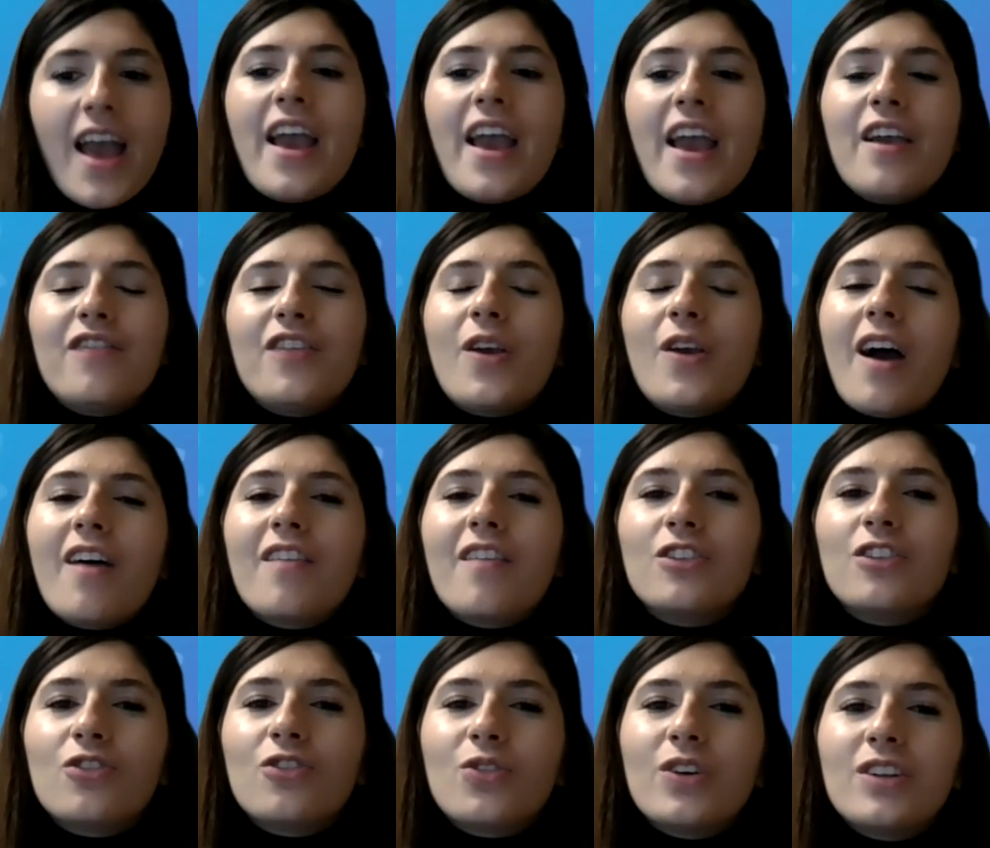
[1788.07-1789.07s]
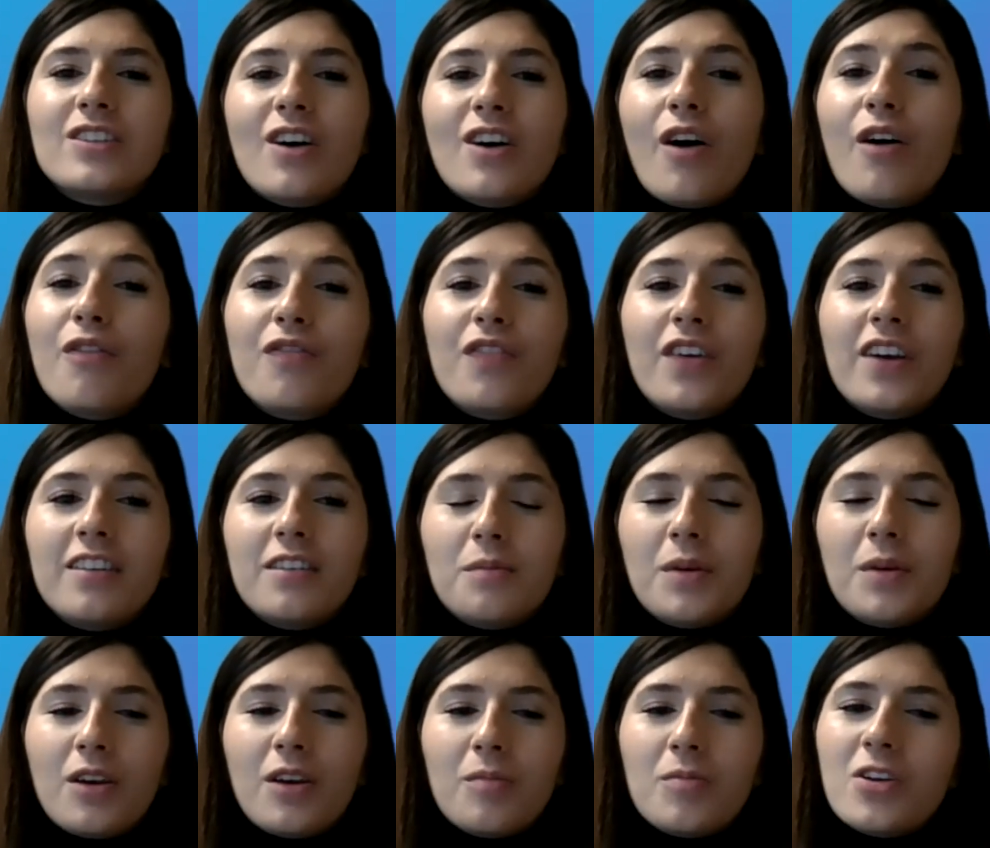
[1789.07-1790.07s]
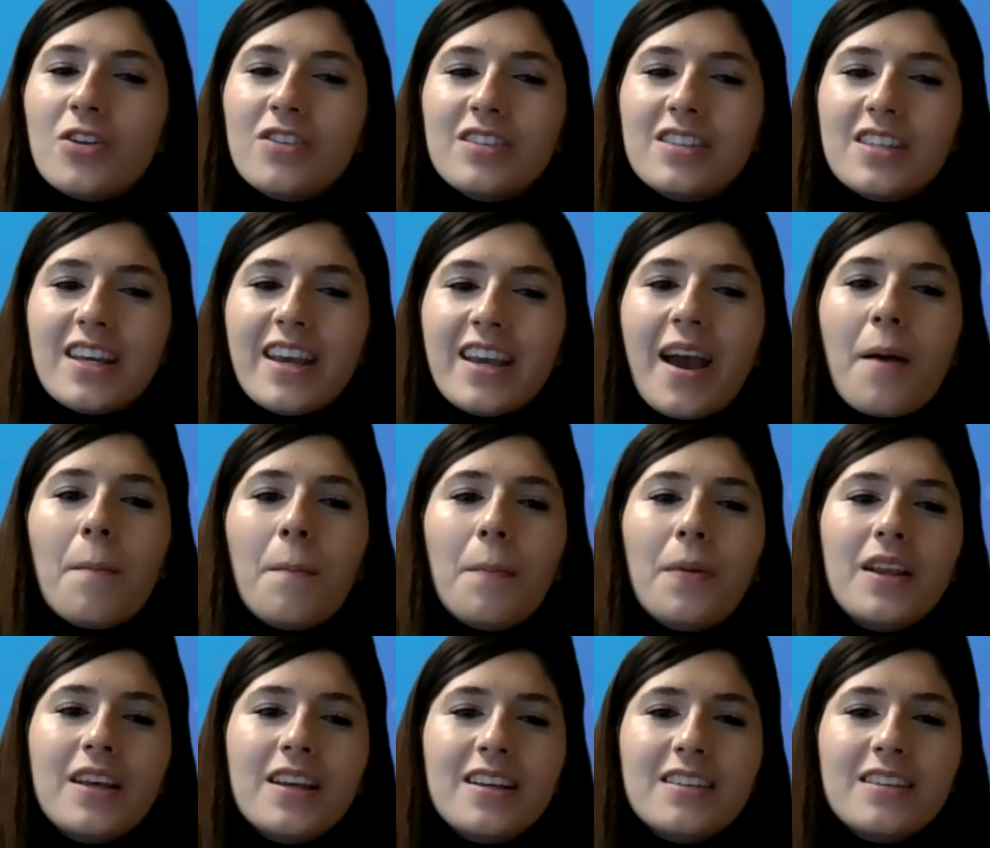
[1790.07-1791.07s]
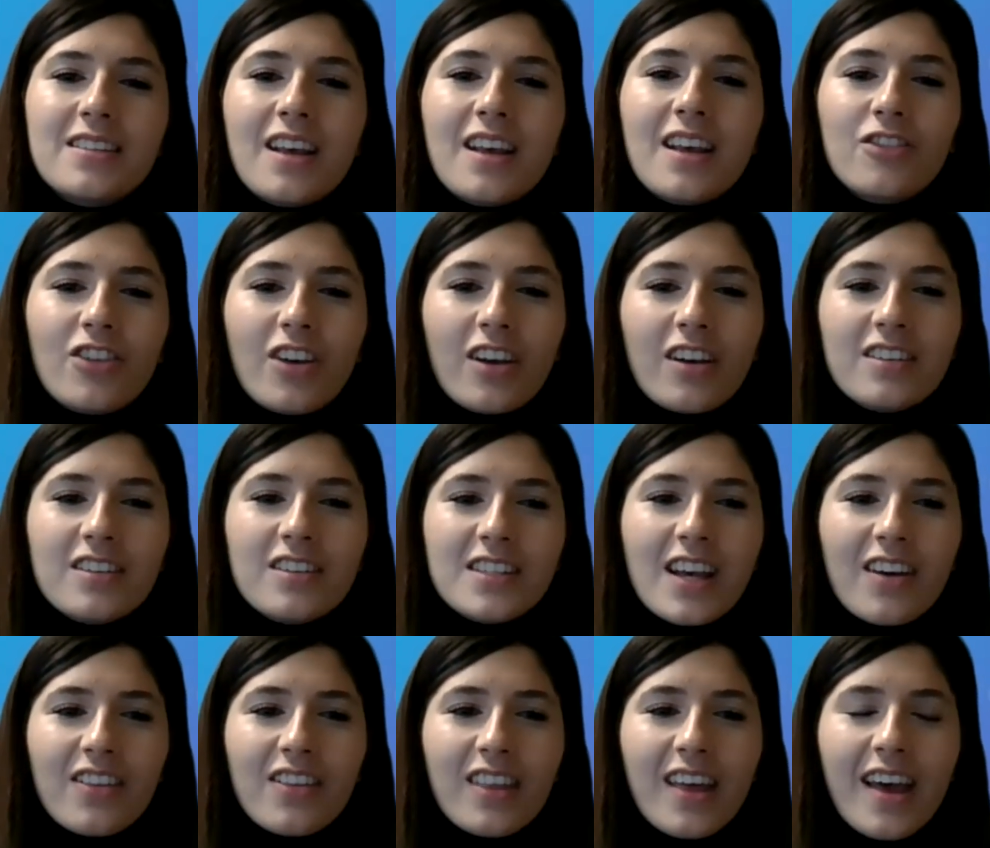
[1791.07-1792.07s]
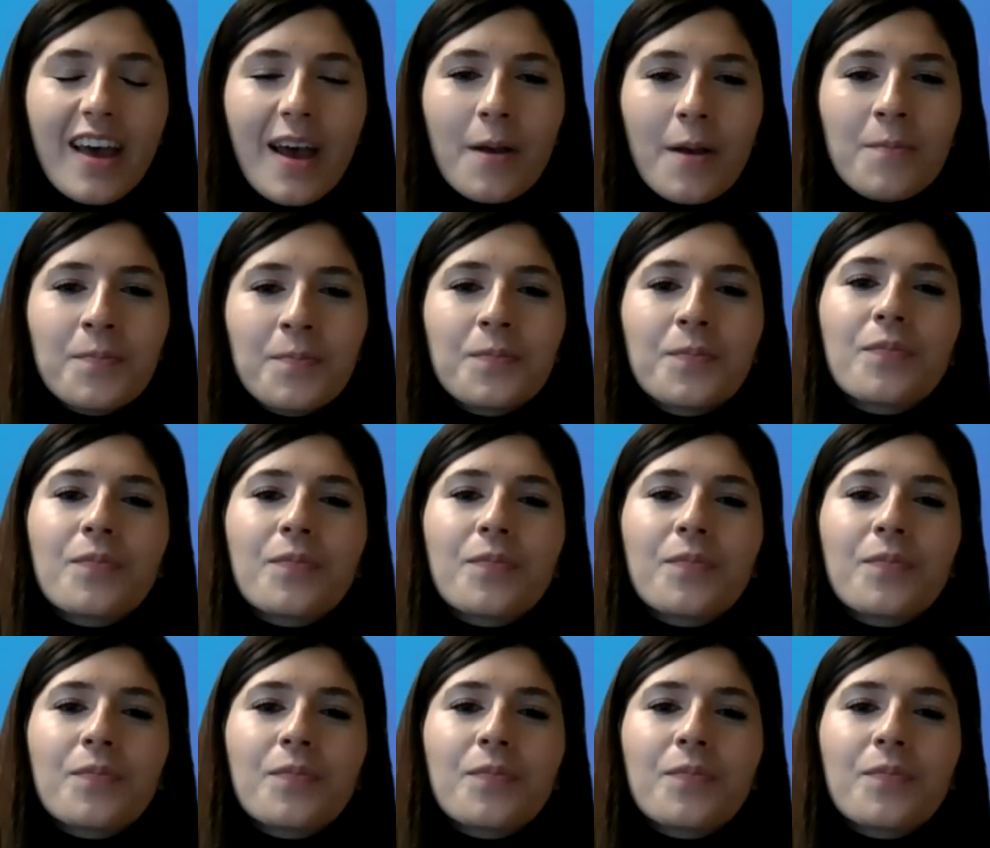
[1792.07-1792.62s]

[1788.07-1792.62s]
If you haven't joined our Facebook community yet, please check us out there.